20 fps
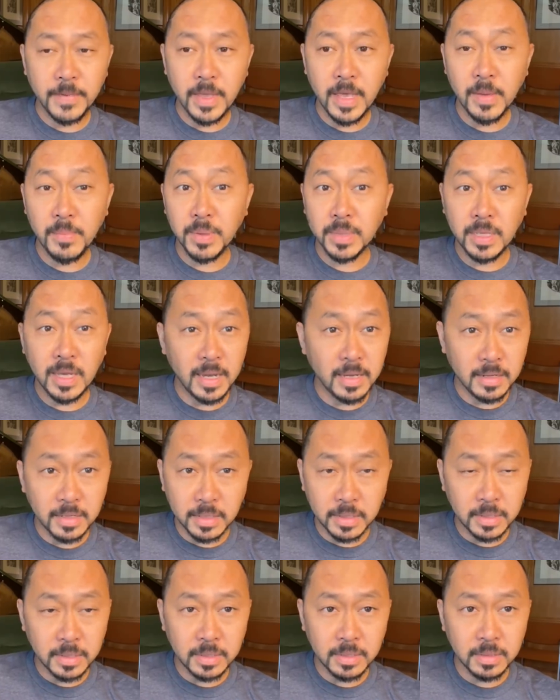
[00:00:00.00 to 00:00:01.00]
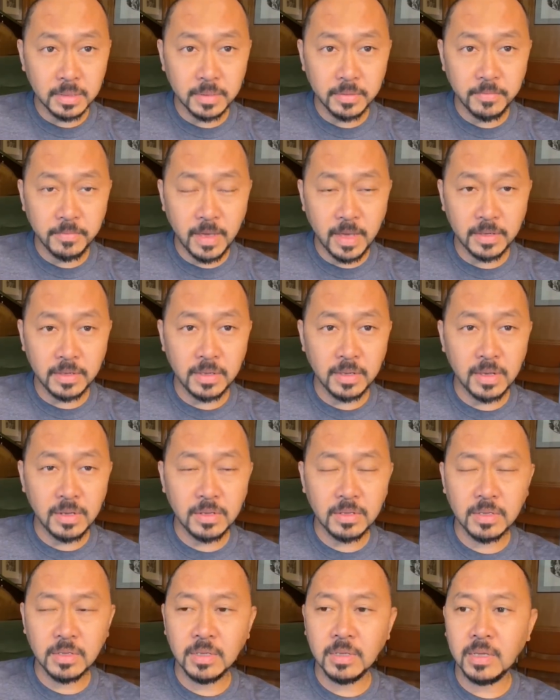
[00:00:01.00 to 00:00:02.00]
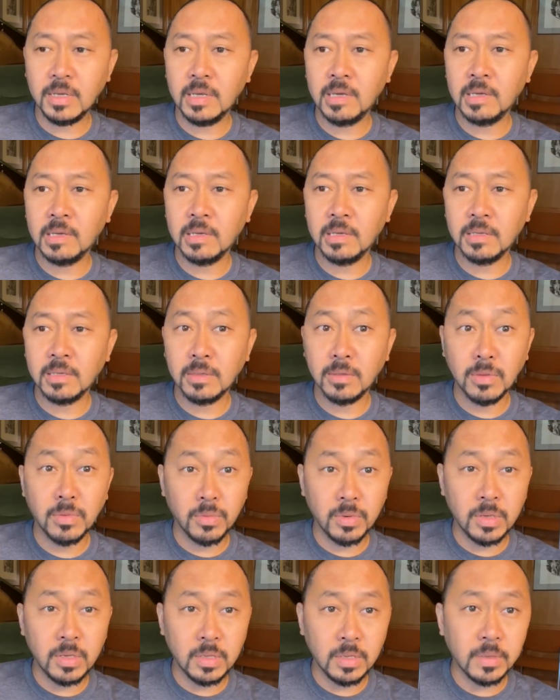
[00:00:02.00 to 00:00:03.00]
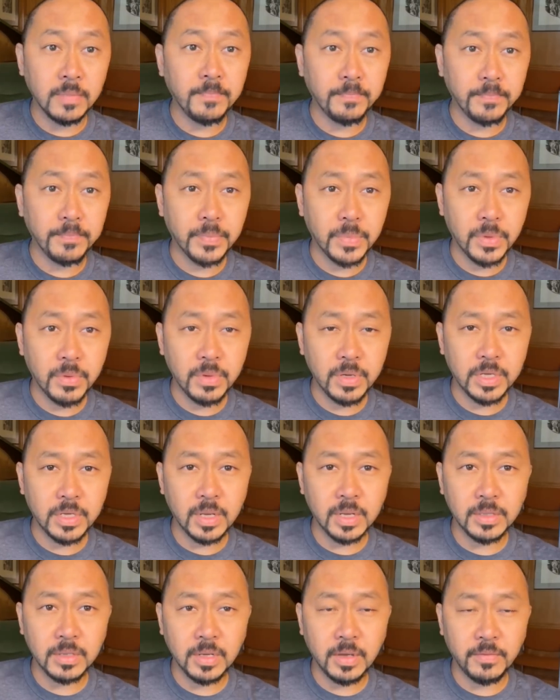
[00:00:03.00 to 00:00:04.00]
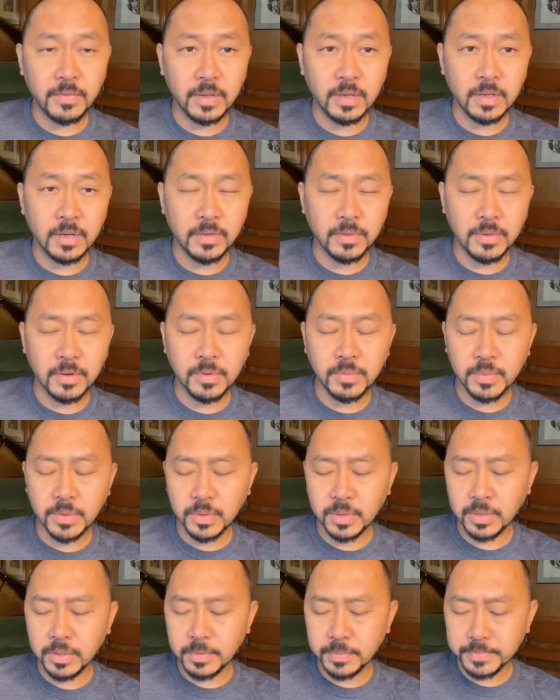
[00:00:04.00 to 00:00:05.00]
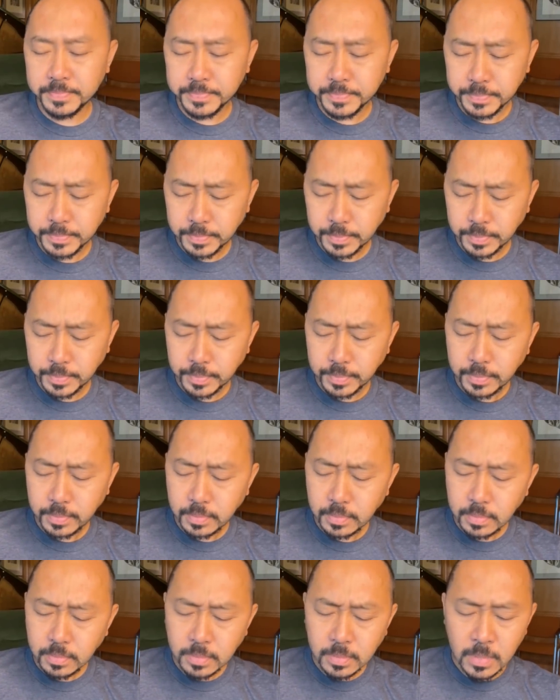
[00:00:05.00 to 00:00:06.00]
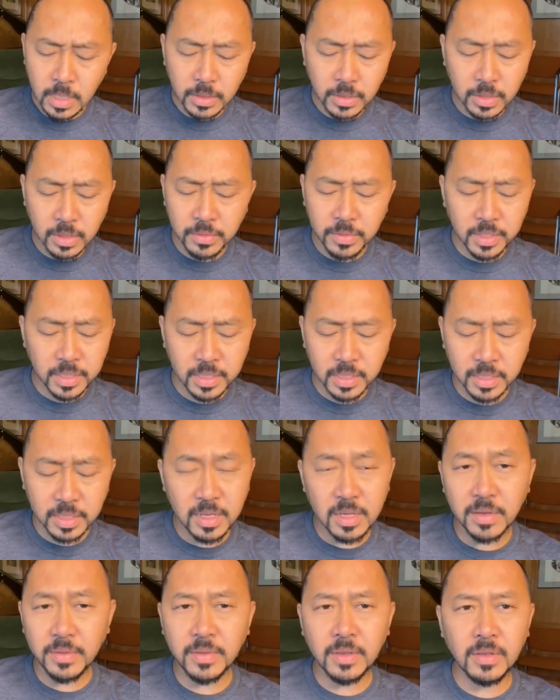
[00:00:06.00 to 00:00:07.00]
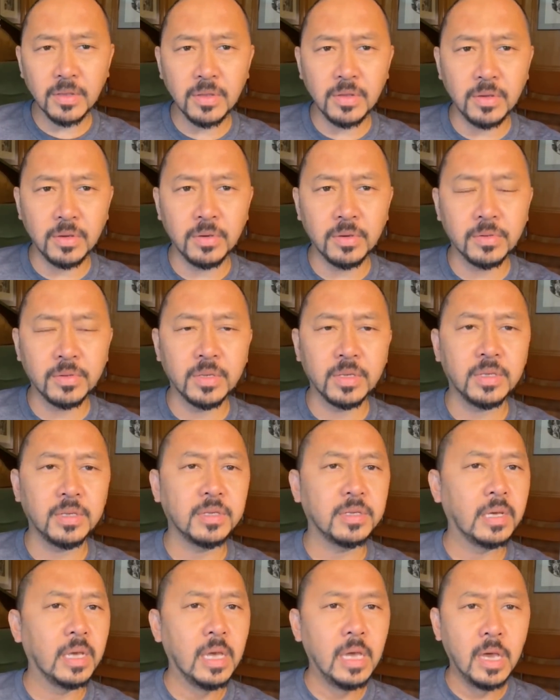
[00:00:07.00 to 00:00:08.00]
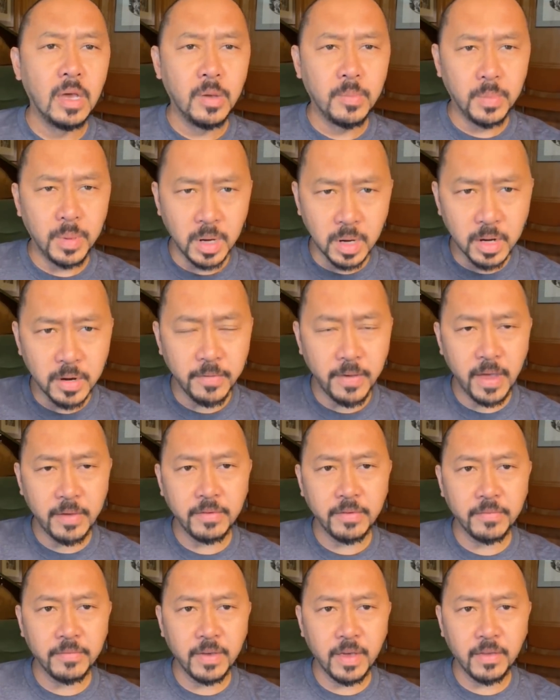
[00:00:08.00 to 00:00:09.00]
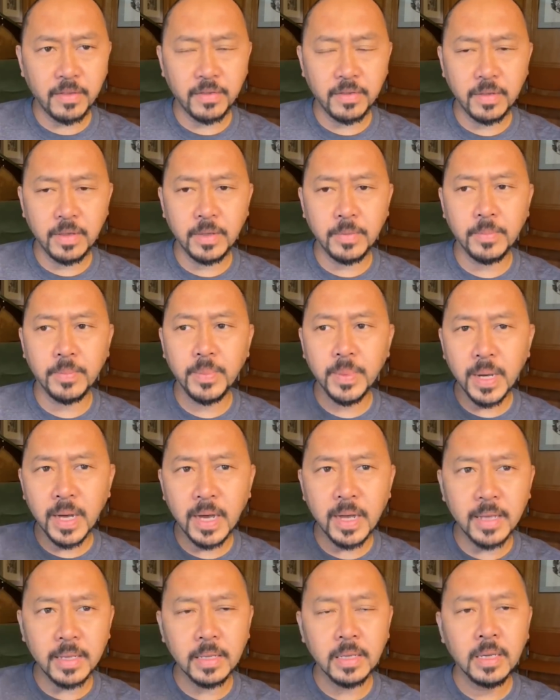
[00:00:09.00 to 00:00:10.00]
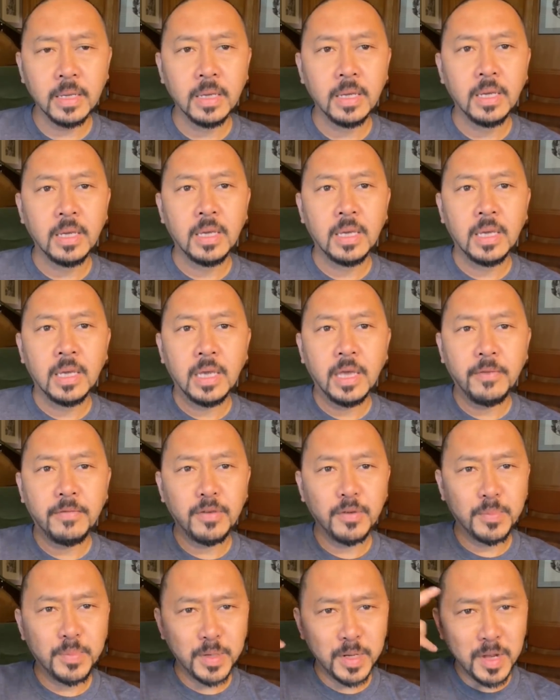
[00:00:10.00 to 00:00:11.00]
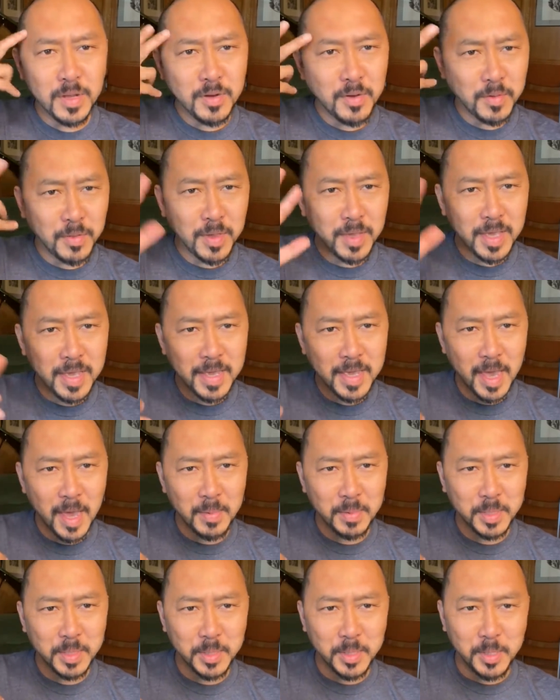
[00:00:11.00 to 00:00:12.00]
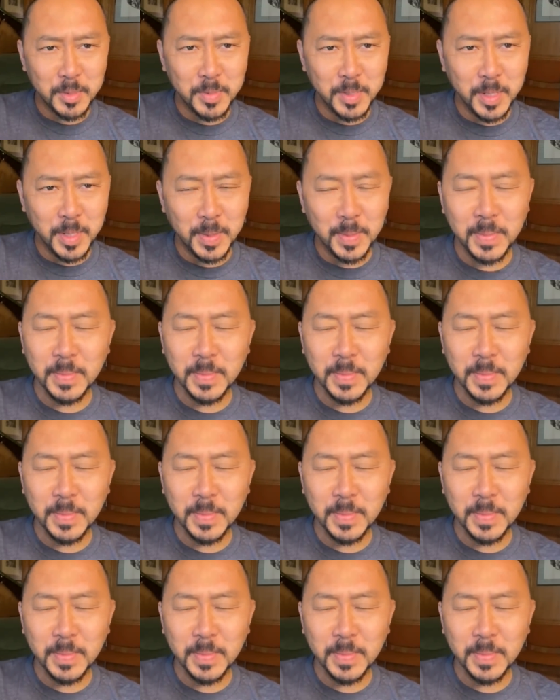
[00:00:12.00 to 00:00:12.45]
hepatitis vaccination is three shots. You have to get a third booster. So this is nothing new. This is part of having a vaccine. But if you put on your thinking caps a little bit,